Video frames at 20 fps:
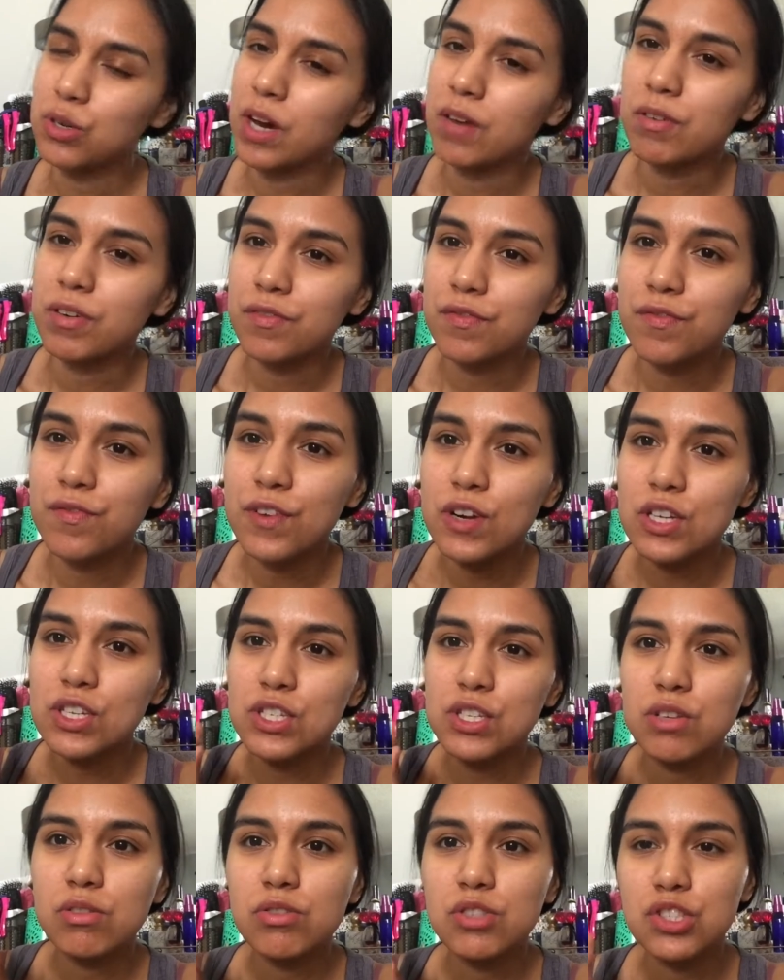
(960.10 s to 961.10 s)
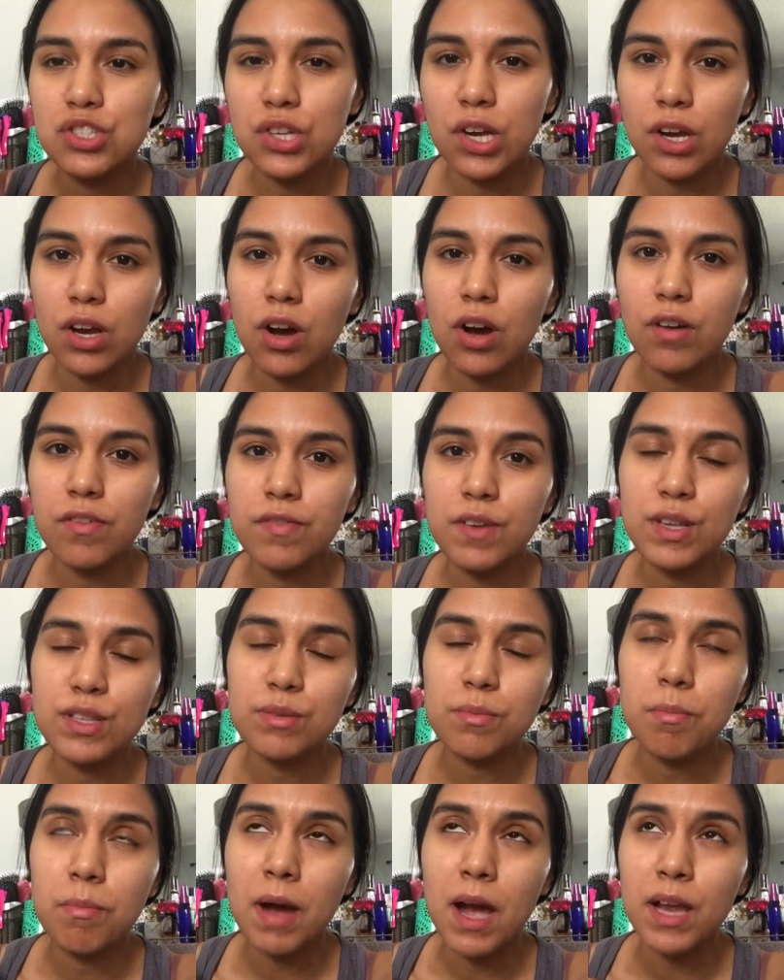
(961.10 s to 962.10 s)
have our first schools check off it's
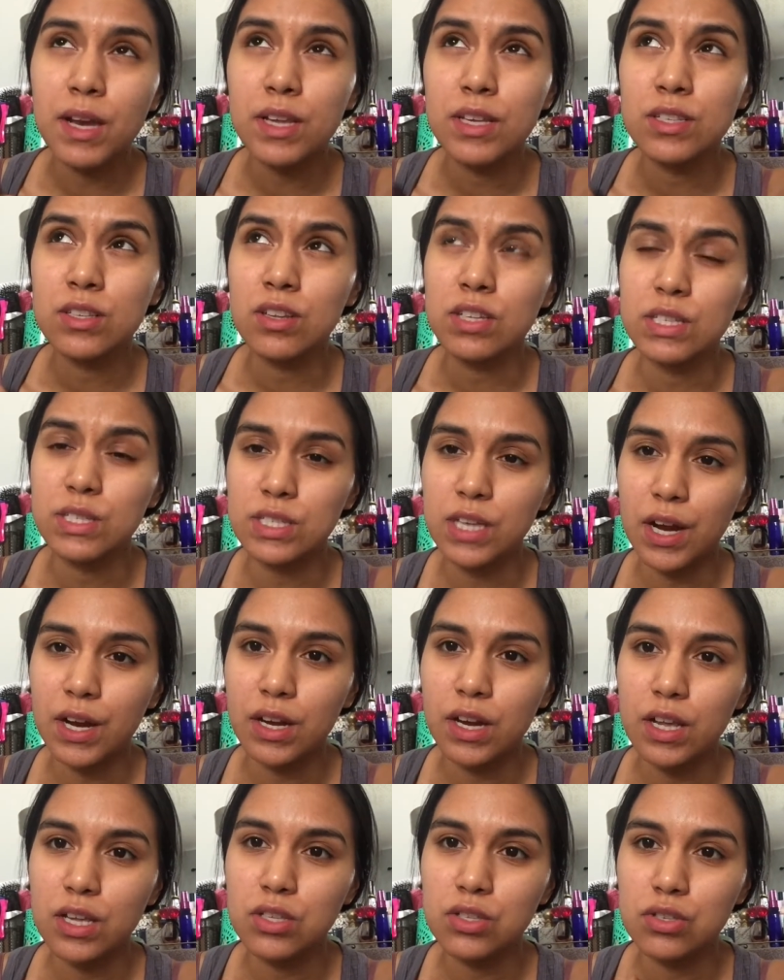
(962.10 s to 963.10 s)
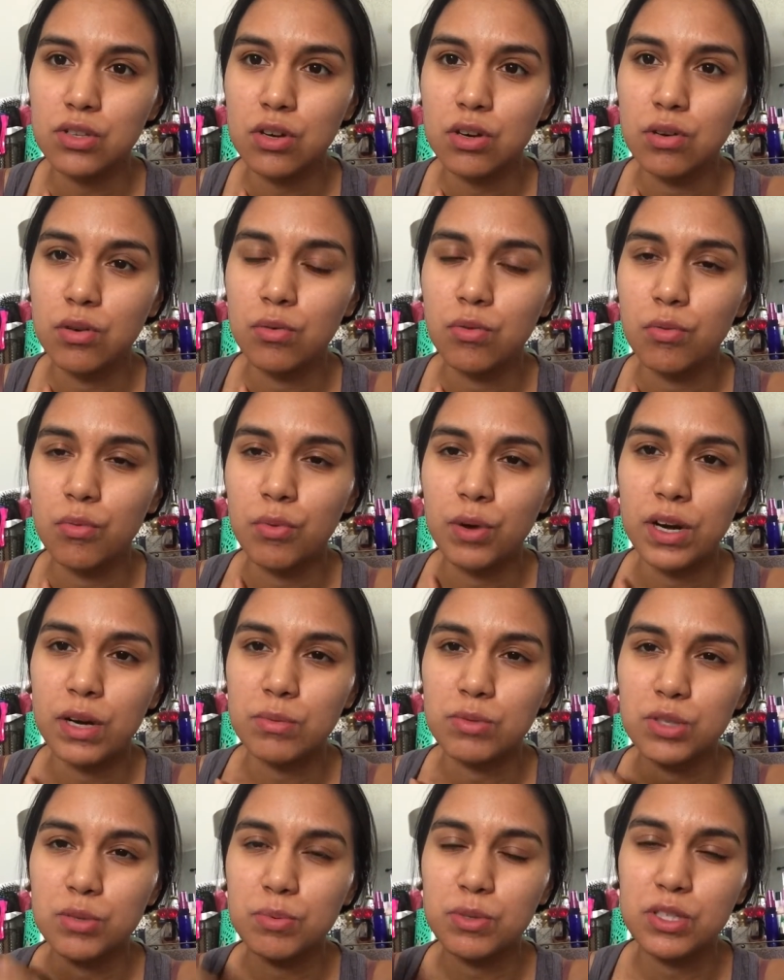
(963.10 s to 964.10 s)
mine is on saturday so when i'm
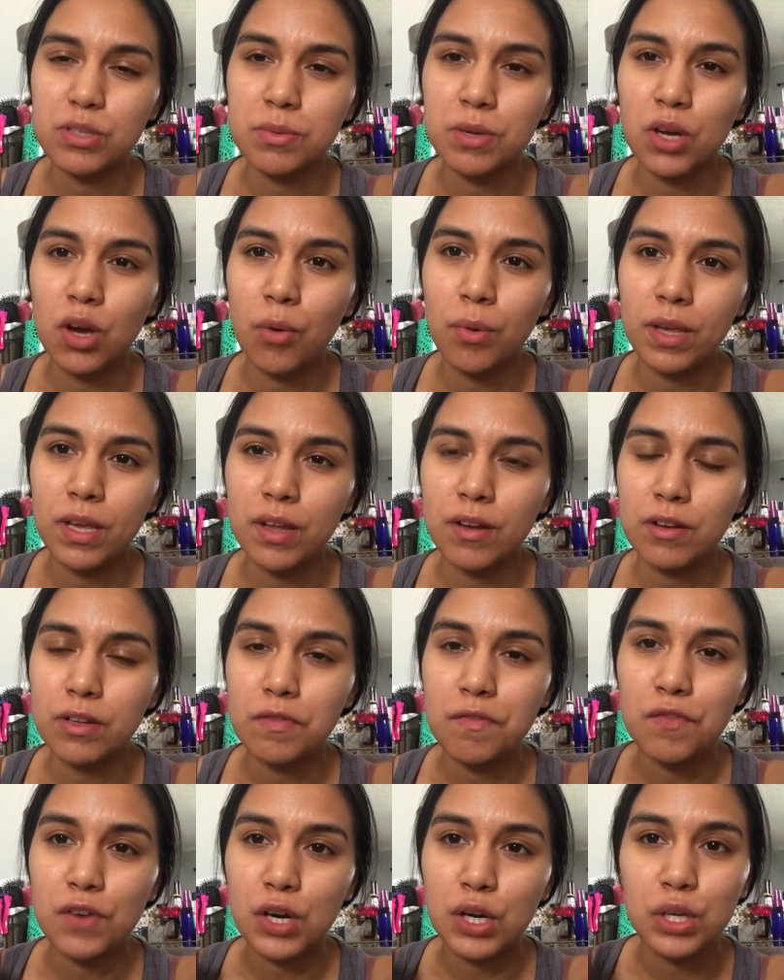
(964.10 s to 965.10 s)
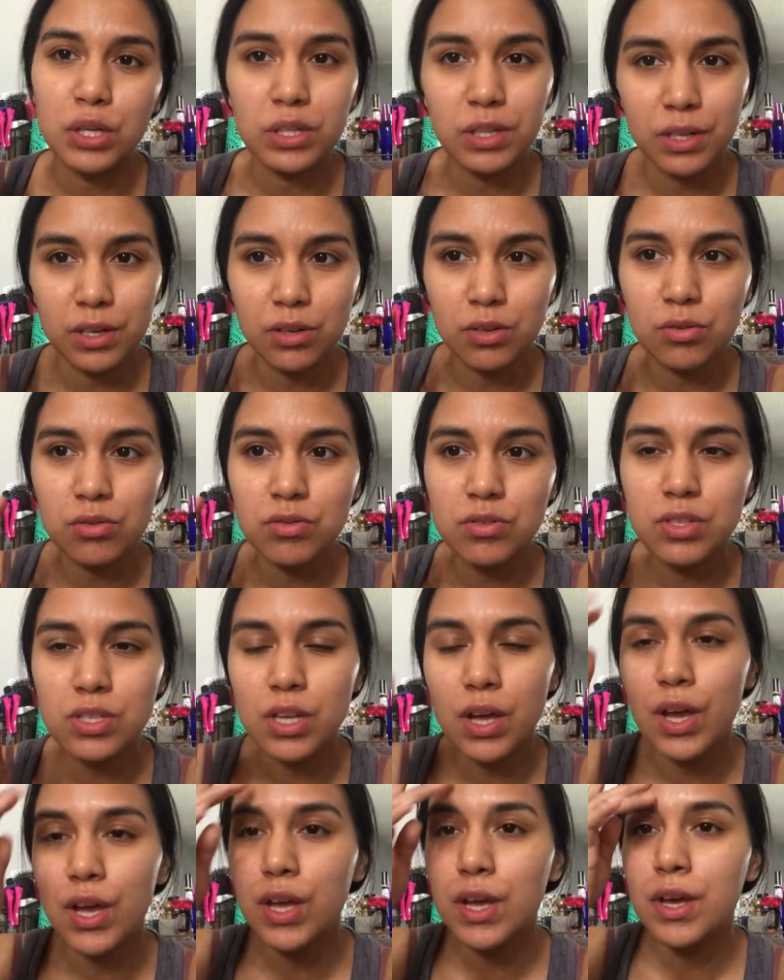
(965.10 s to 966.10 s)
supposed to be going in for clinicals
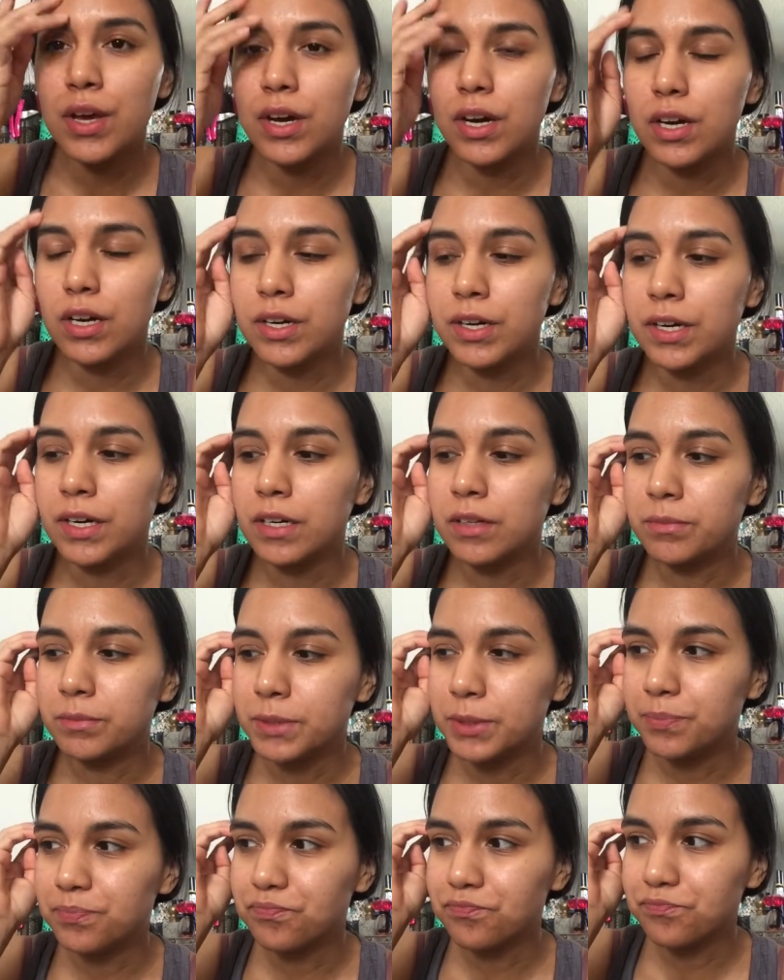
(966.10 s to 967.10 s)
um